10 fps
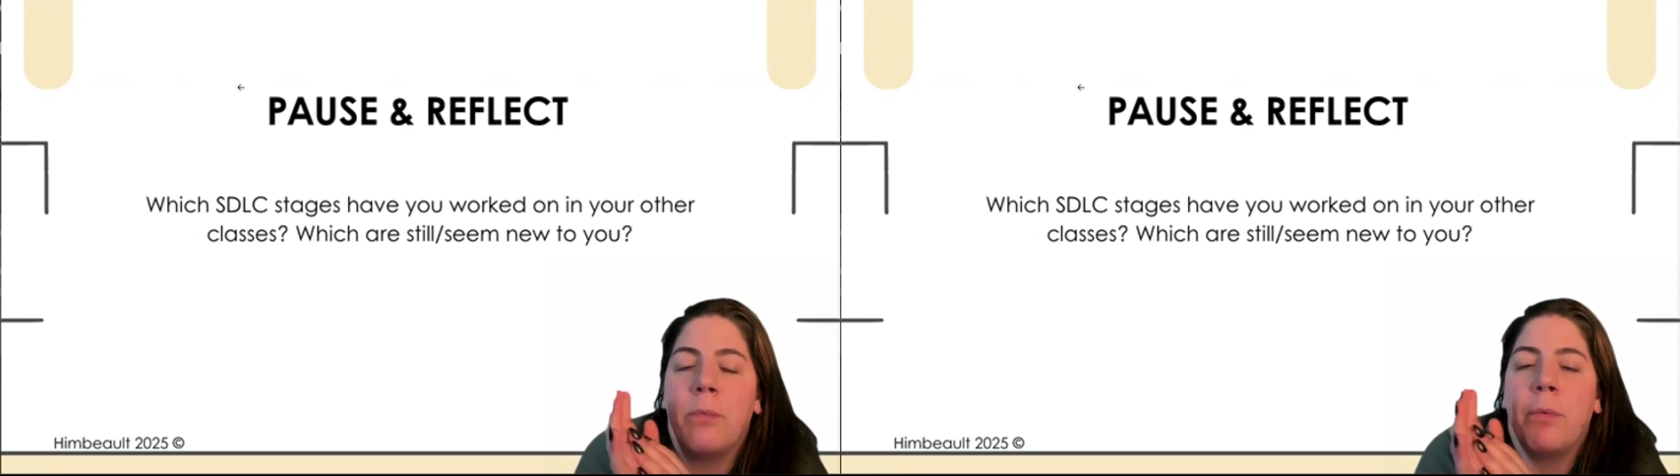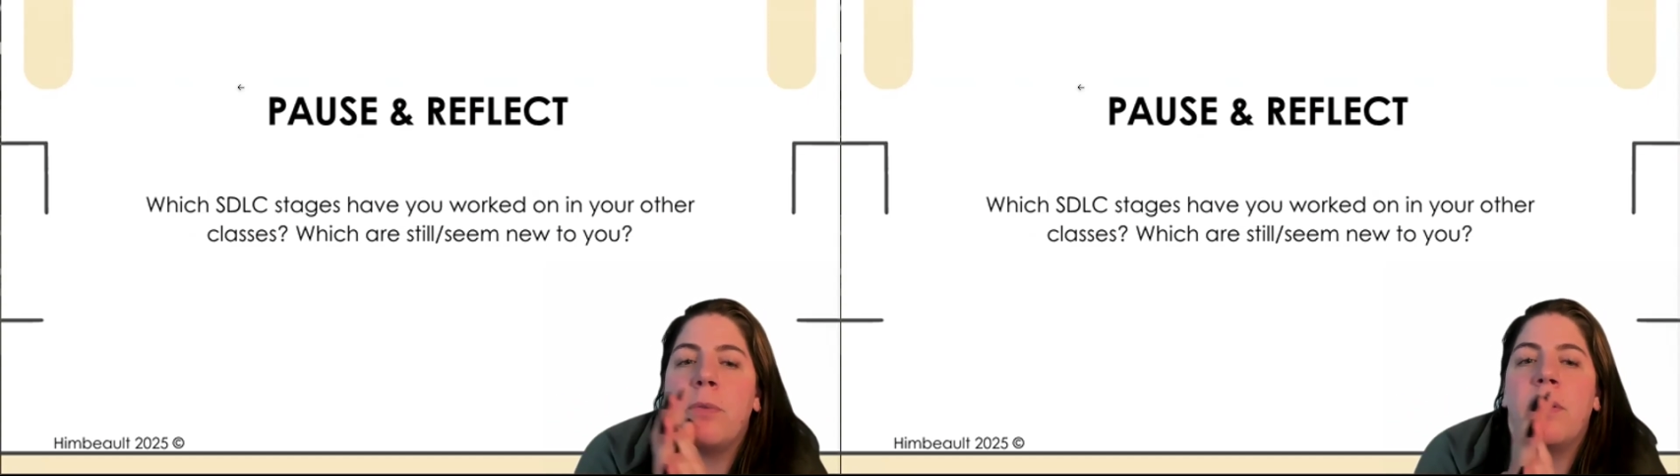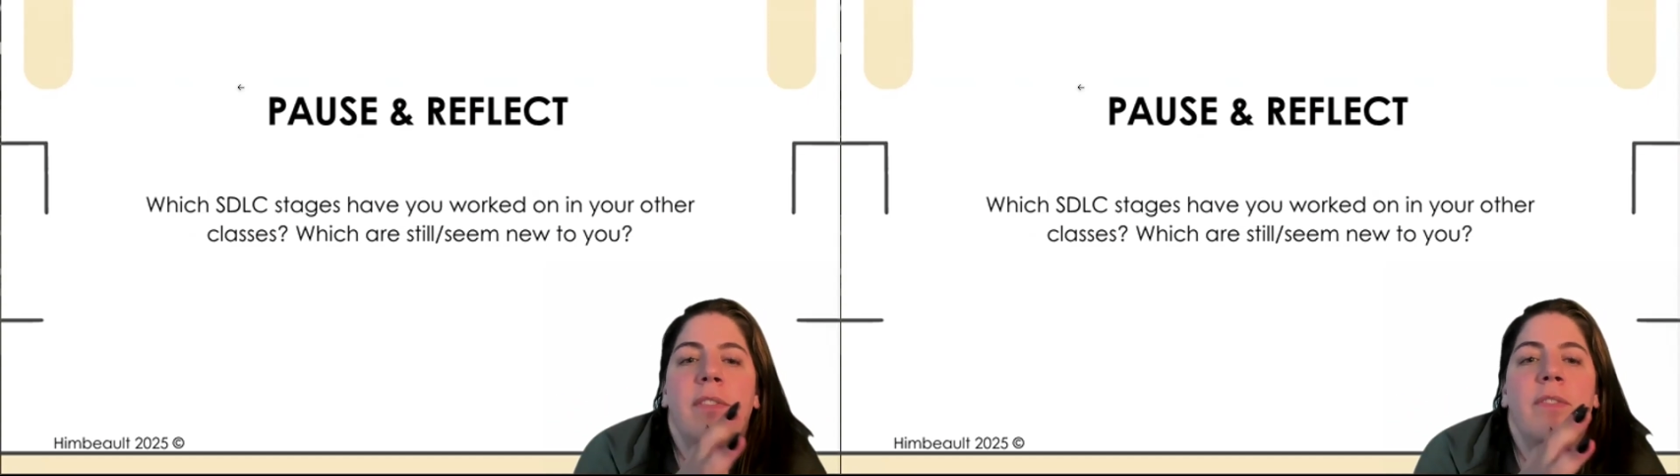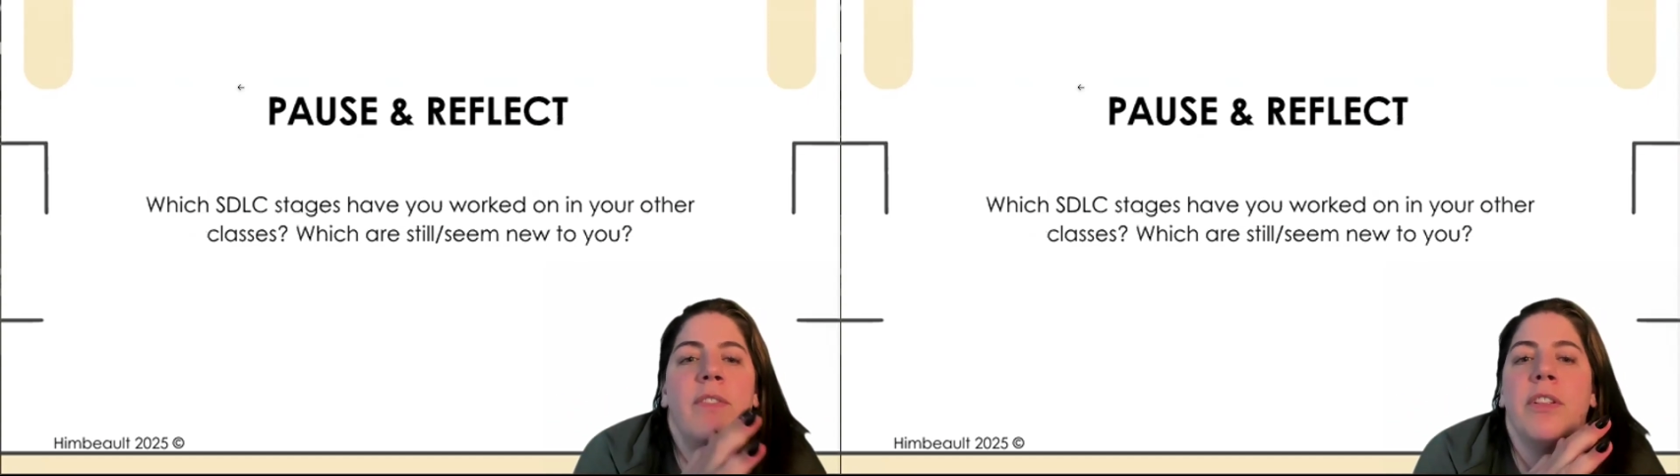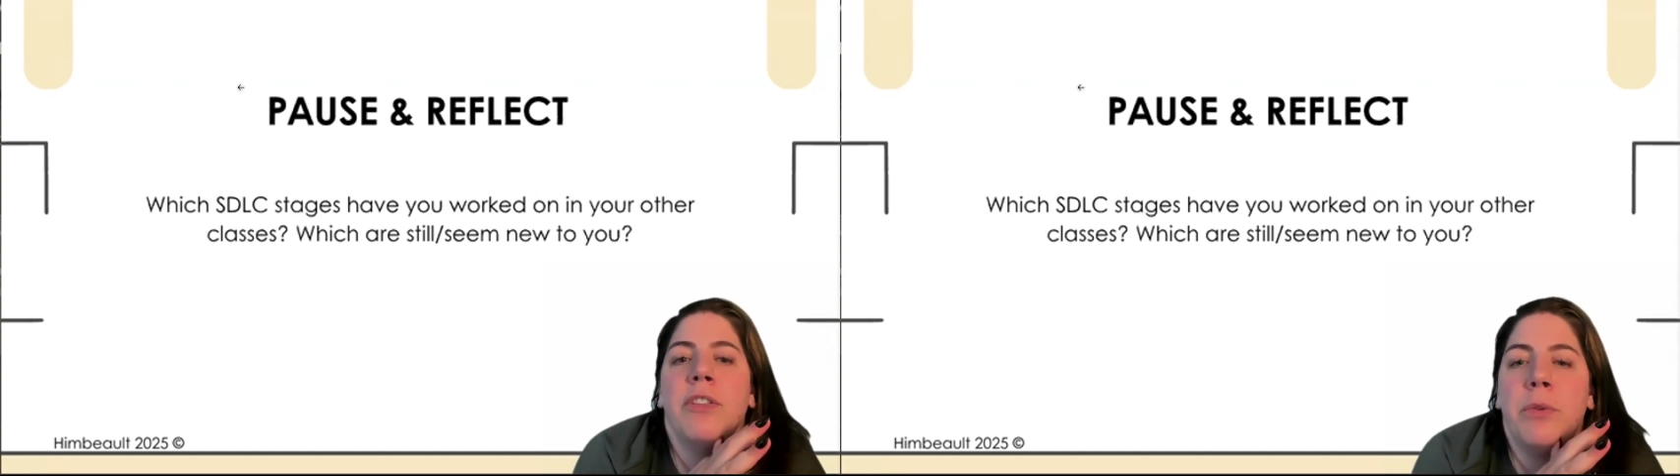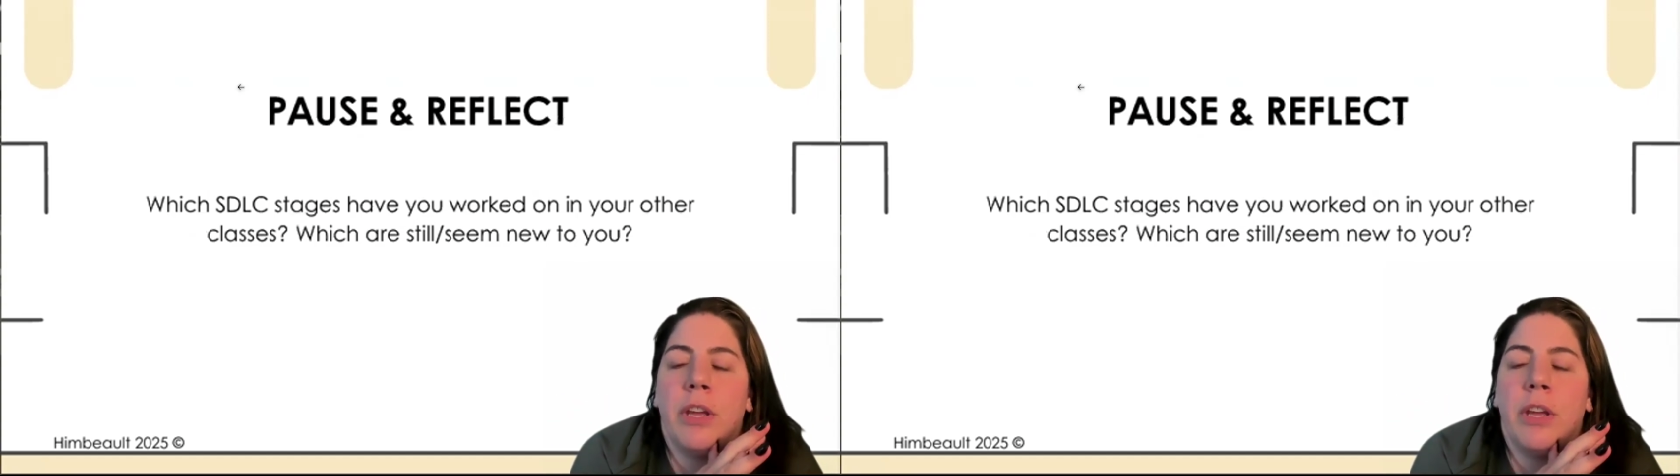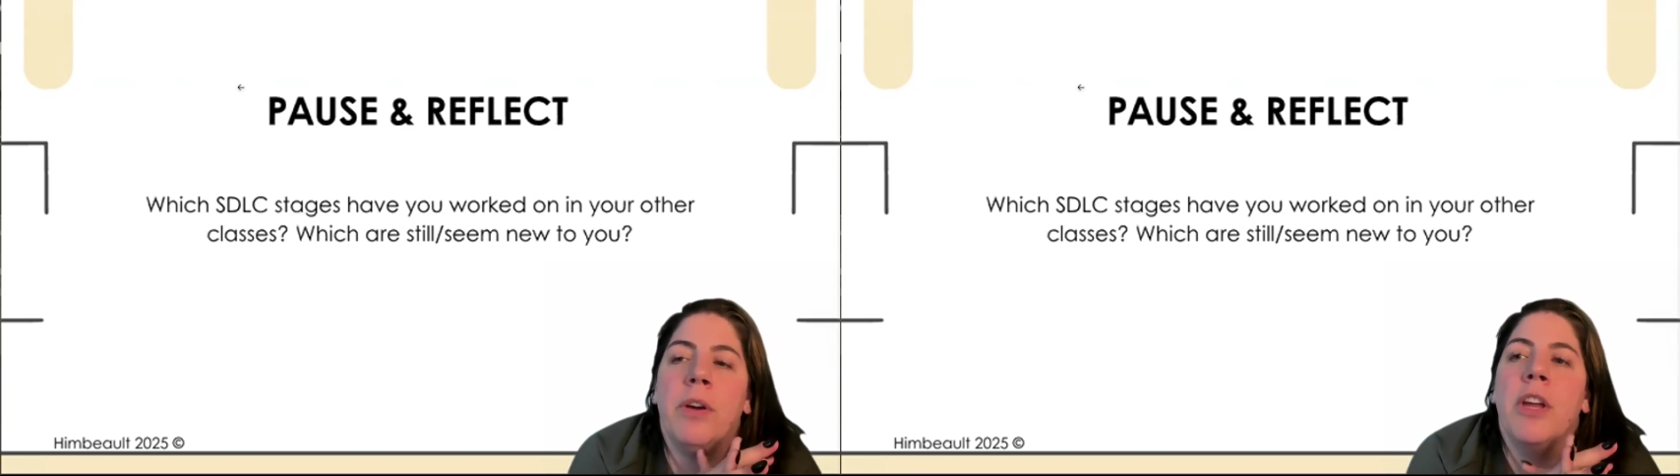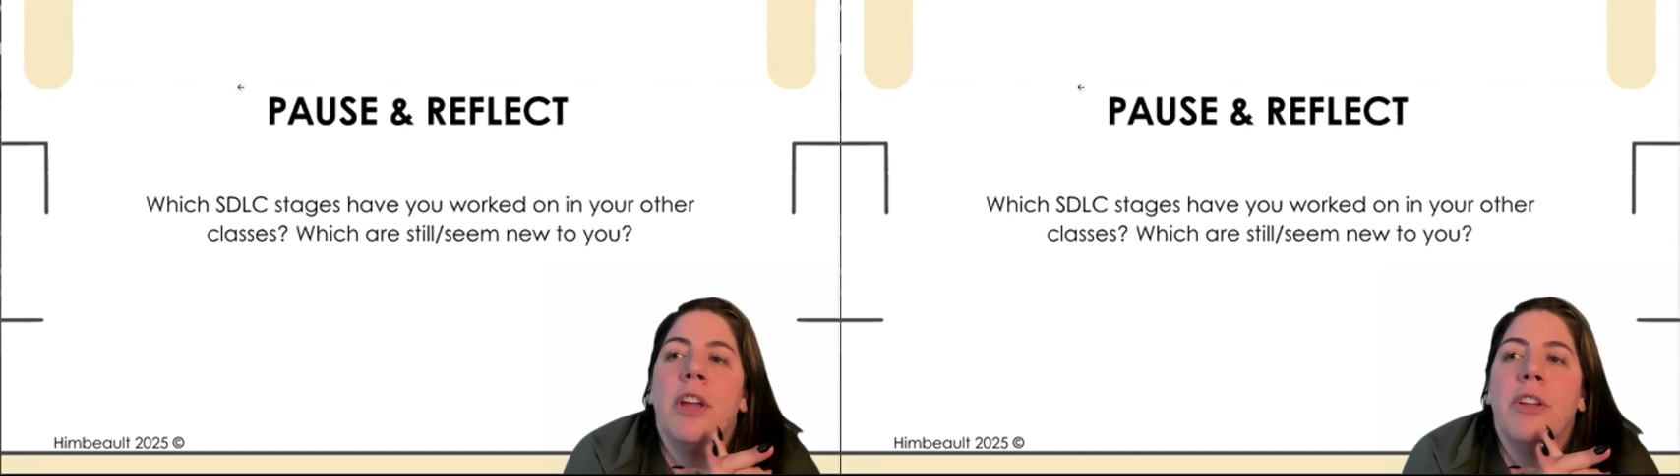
and which ones feel new to you?